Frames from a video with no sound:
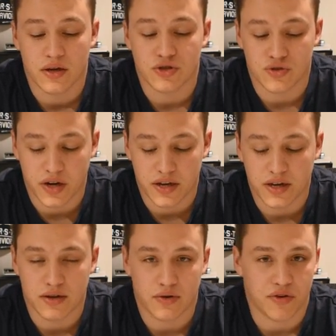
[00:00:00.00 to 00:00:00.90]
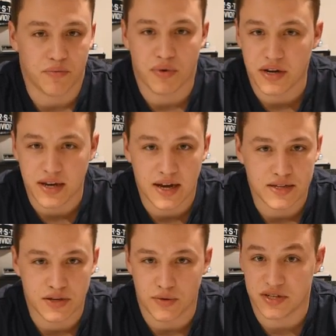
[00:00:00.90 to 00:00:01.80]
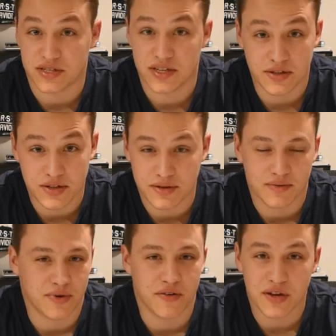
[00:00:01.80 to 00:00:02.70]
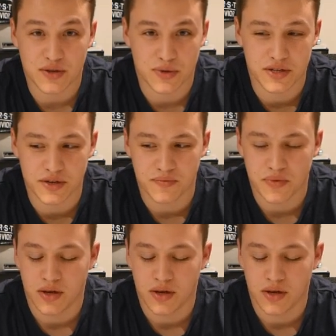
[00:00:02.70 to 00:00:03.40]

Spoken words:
trying it, or your buddy has it and you want to steal it, whatever you guys want to do.